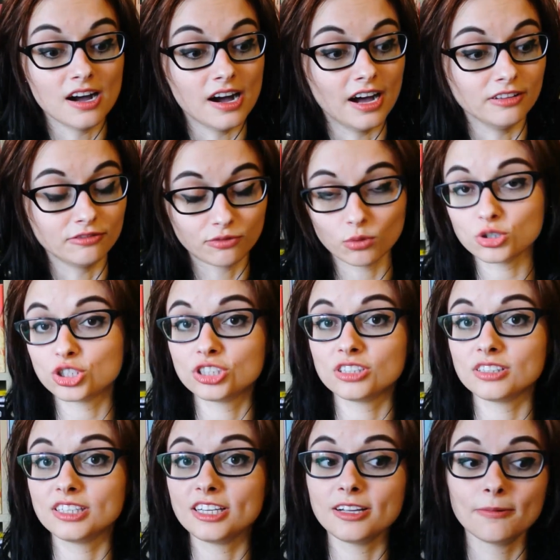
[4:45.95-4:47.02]

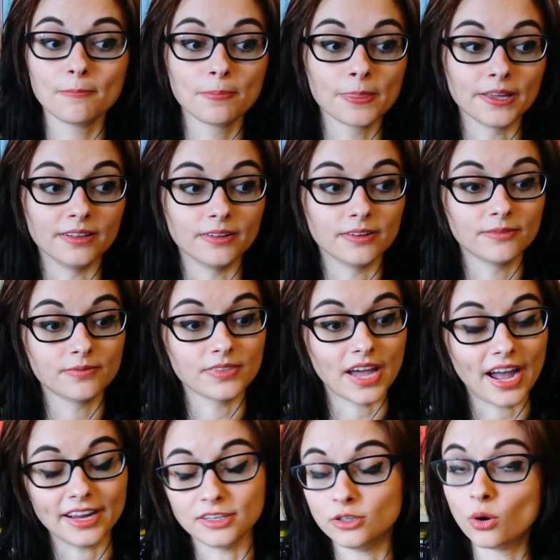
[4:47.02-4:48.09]
Unfortunately,
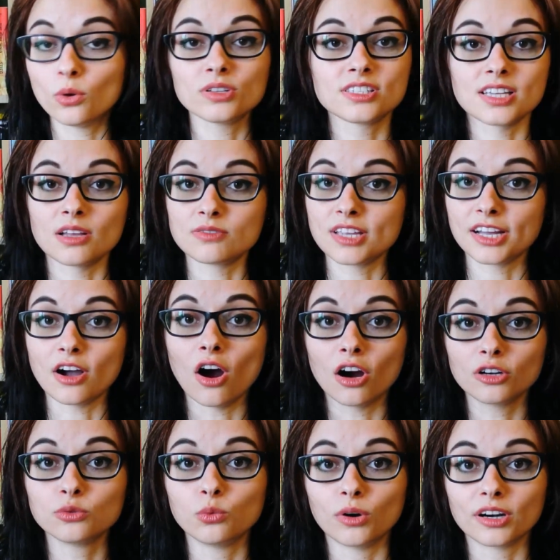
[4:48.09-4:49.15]
I know it sounds like
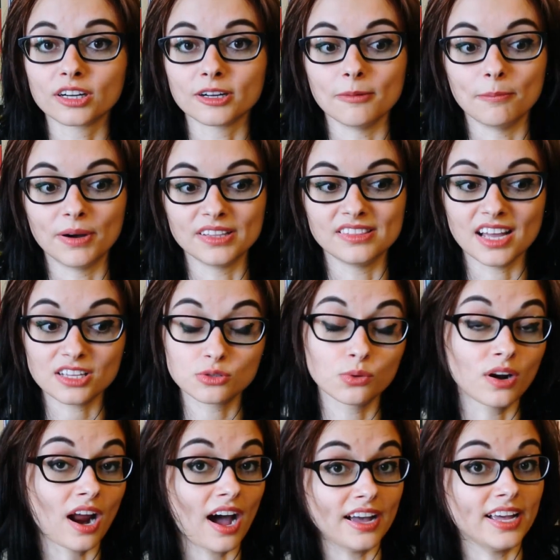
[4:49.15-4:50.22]
hard work, but that's
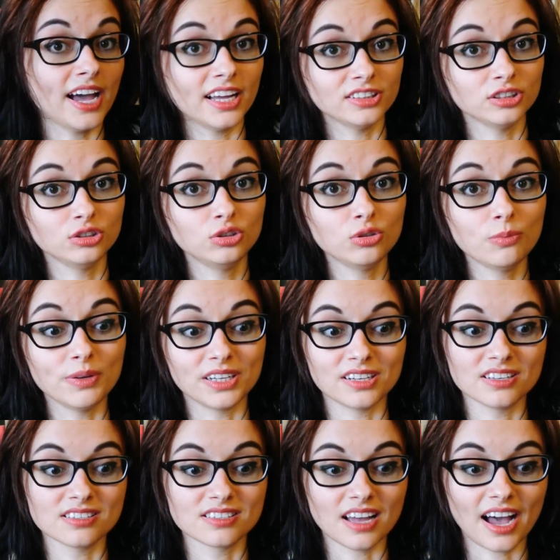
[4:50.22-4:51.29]
what I had to do
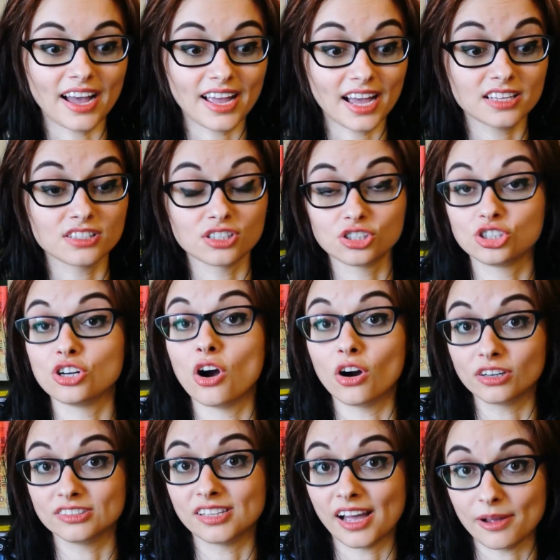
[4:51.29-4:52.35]
because I had such a
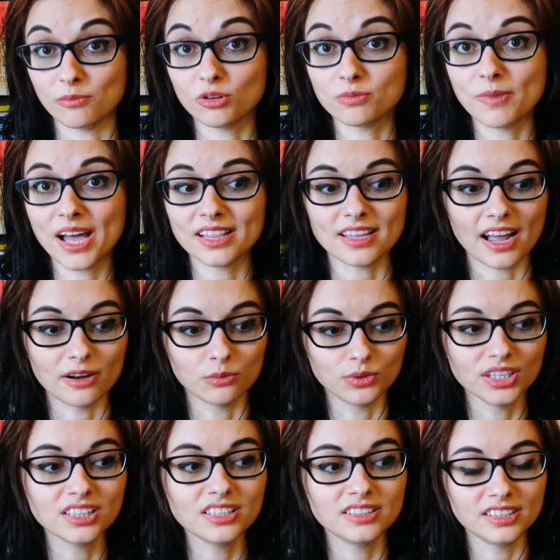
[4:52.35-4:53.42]
hard time with math. I
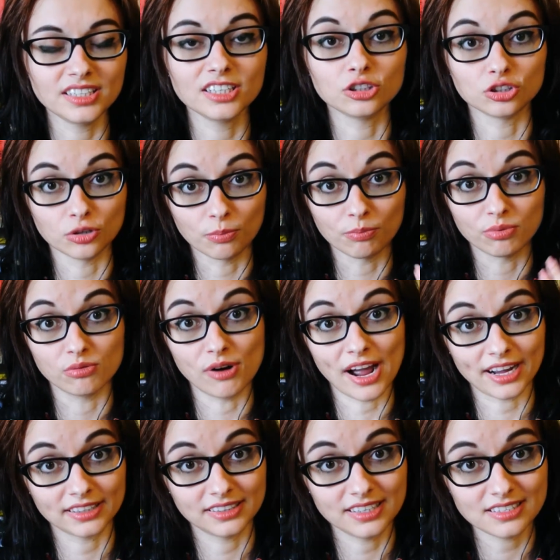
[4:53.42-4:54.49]
really needed to
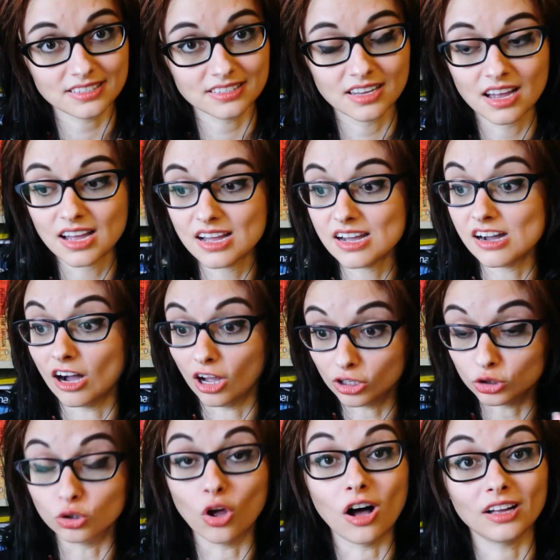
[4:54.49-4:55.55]
practice a
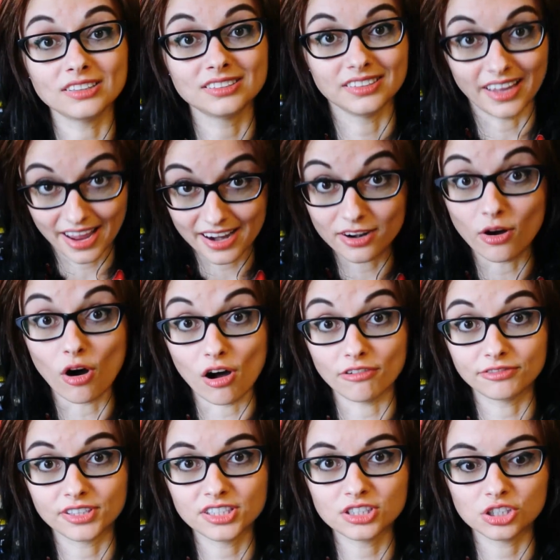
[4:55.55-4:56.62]
lot and
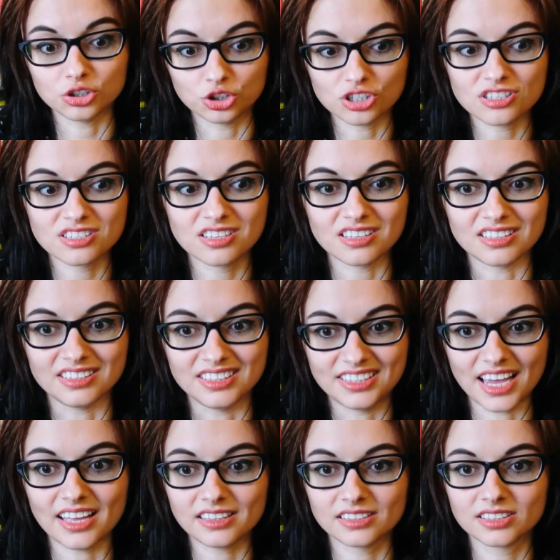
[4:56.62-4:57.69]
often just to
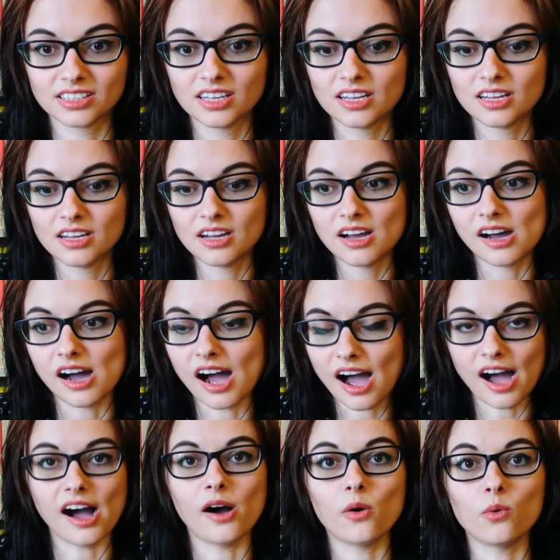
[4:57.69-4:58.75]
get
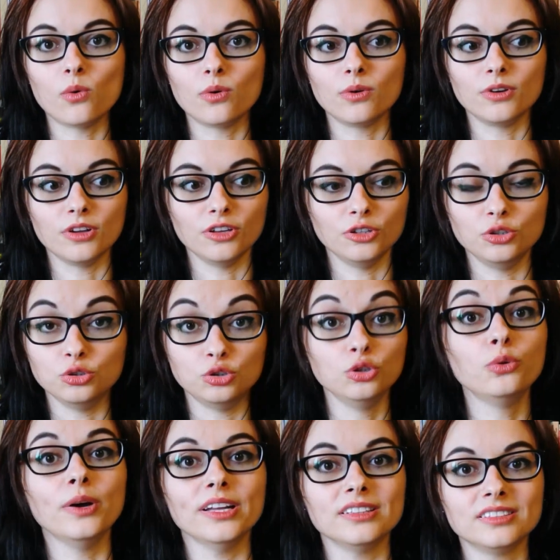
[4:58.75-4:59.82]
how you
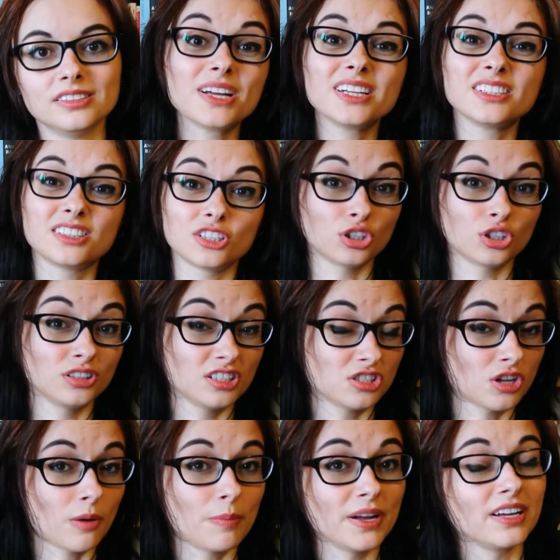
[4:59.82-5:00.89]
do it. I'm gonna on this
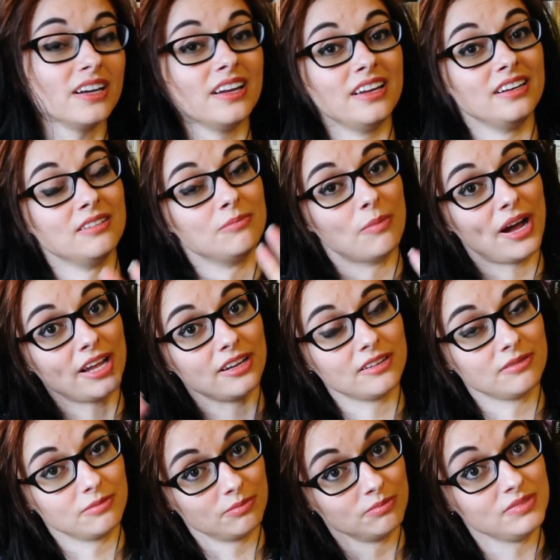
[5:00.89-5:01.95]
topic in my
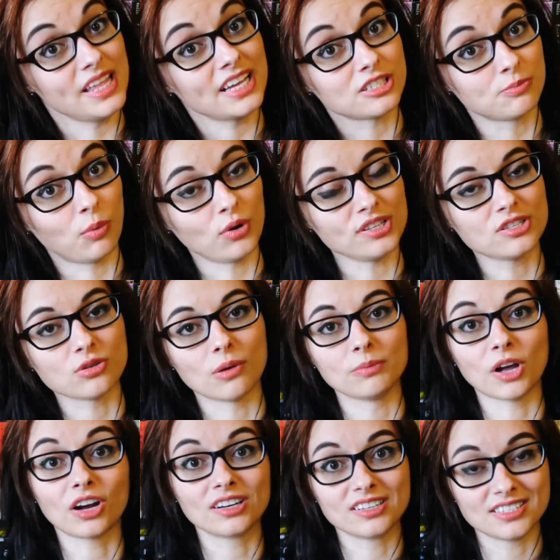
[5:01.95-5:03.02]
next point, so I'm
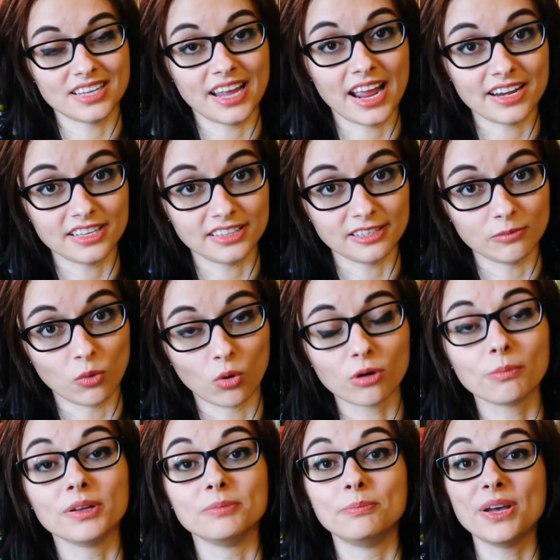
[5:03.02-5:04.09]
not gonna say anything more,
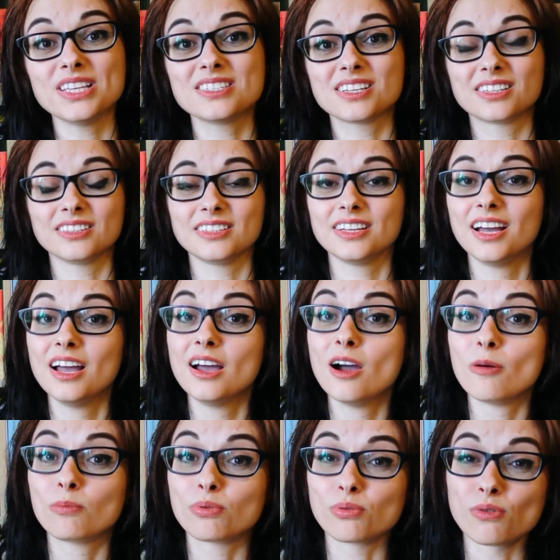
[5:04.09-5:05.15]
but basically
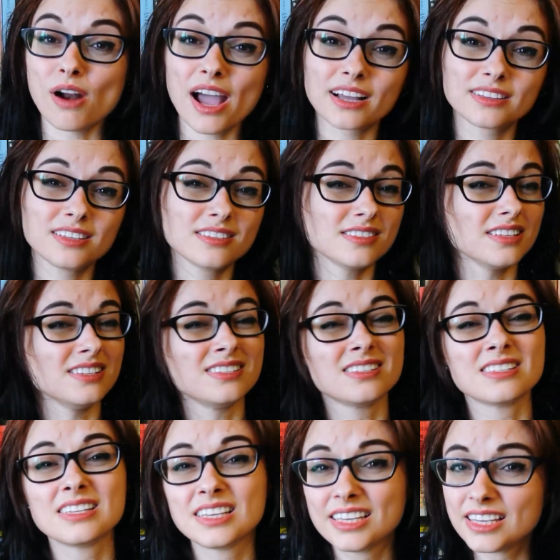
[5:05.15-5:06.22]
practice
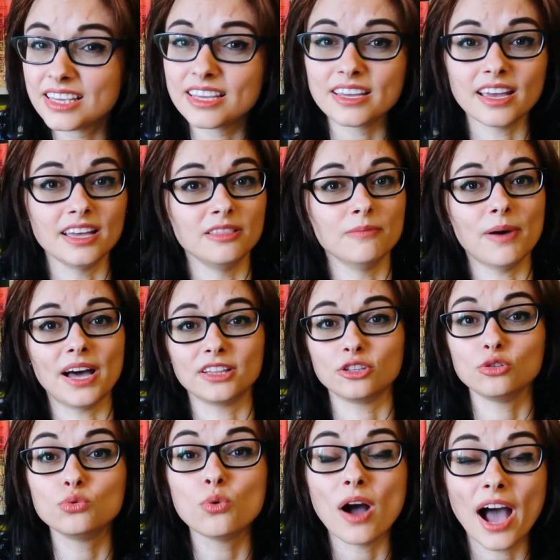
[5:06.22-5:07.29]
is key in math.
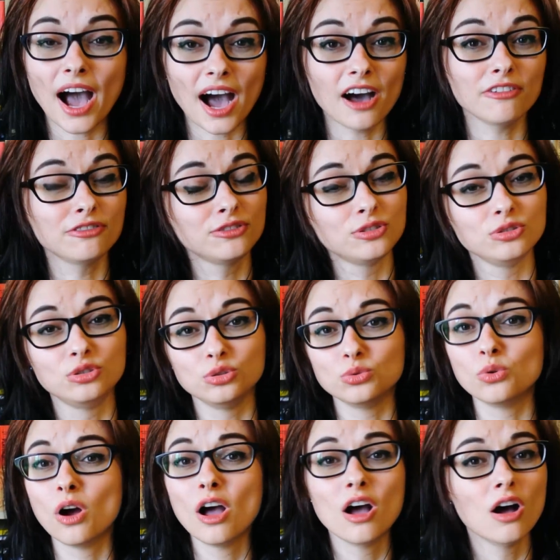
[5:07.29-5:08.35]
You have to
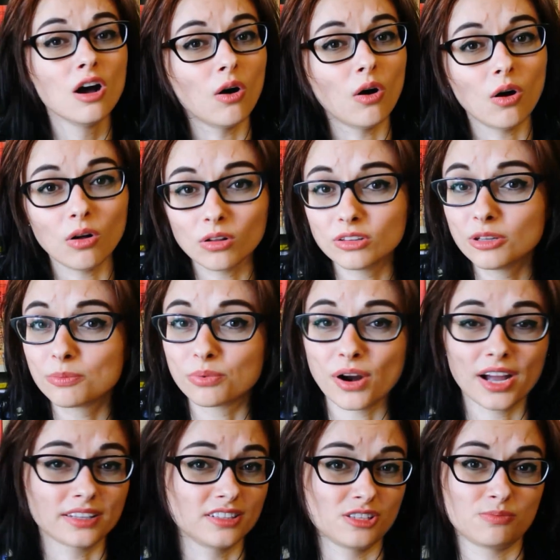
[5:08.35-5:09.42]
do all the
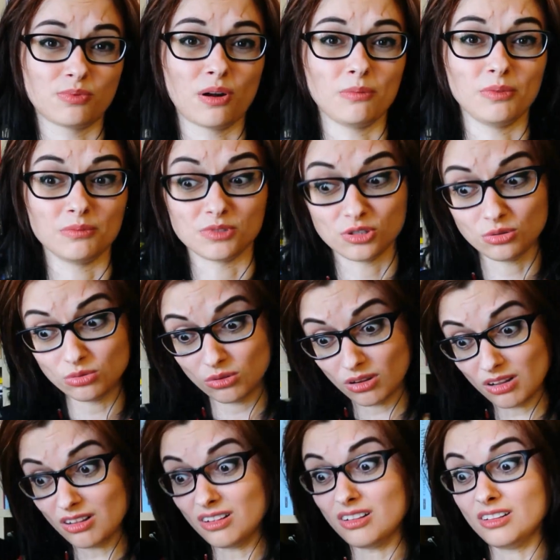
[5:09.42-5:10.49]
practice problems. Do
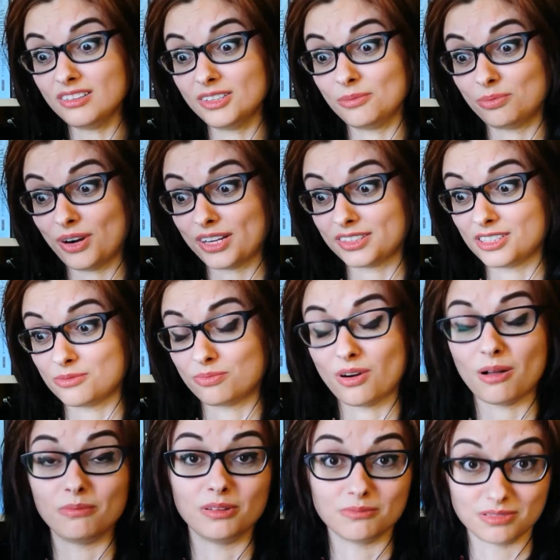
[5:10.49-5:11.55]
all the practice
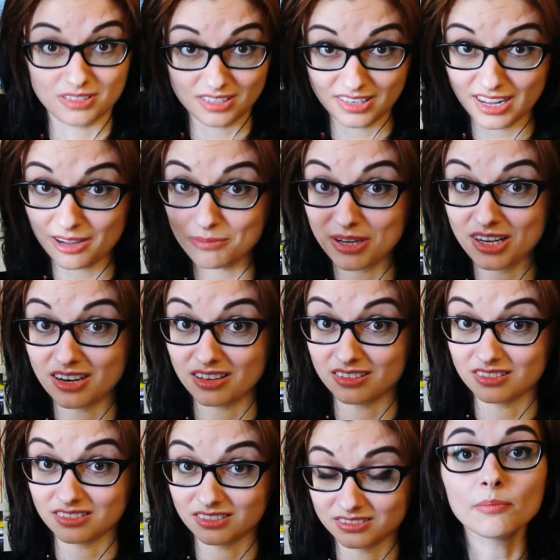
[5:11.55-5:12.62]
problems, and I mean
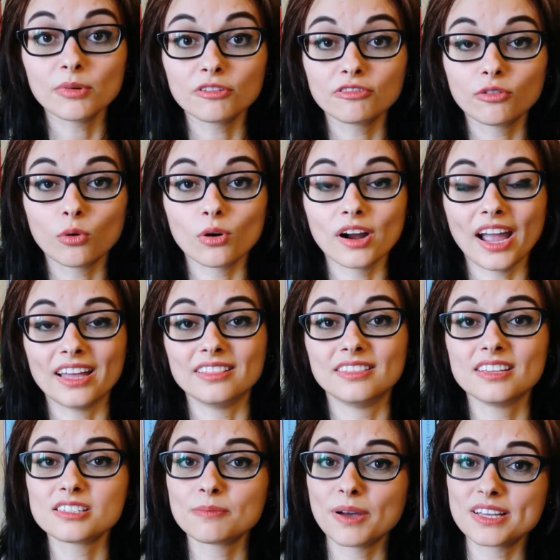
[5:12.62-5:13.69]
it. Number four, and
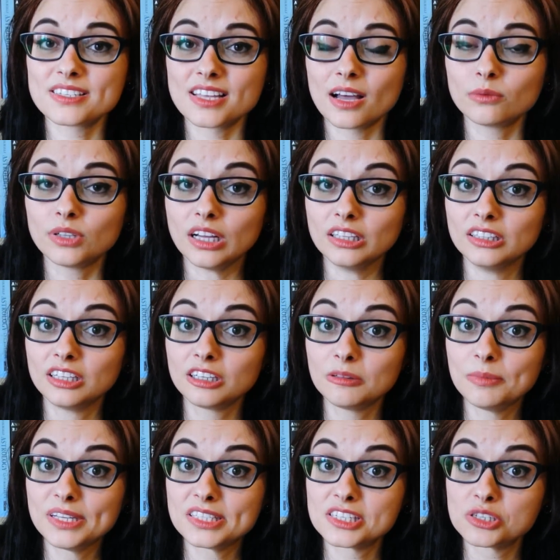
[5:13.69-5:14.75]
this might sound a little
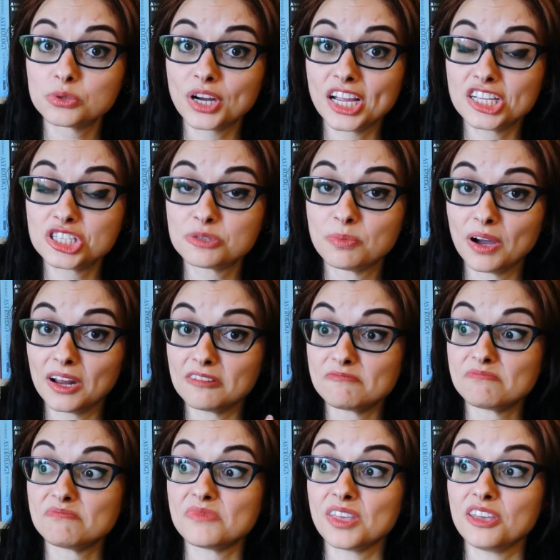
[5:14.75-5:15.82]
bit strange,
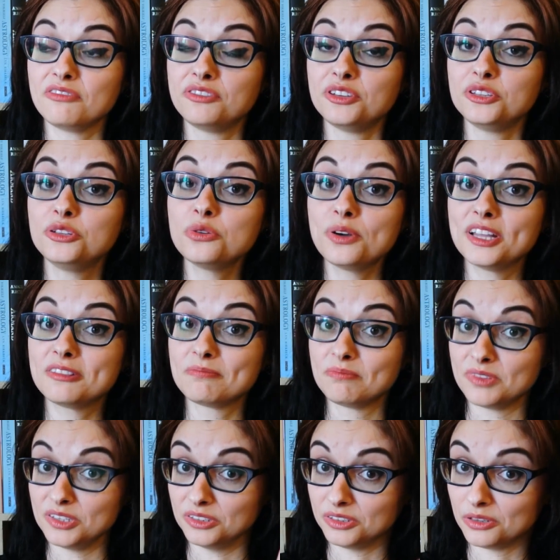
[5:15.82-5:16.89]
but if you do it,
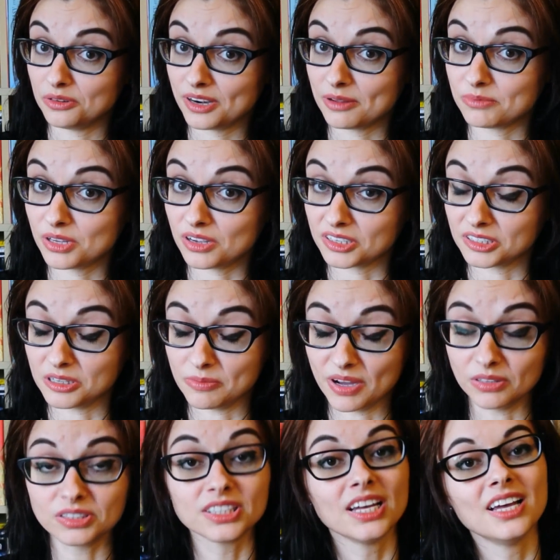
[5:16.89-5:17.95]
you'll know what I'm talking
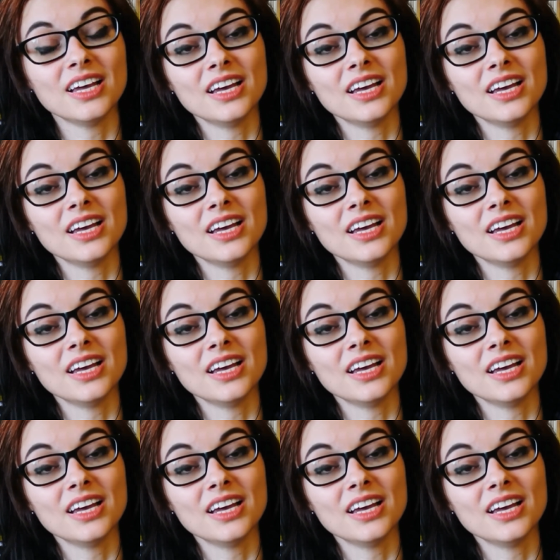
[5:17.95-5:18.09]
about.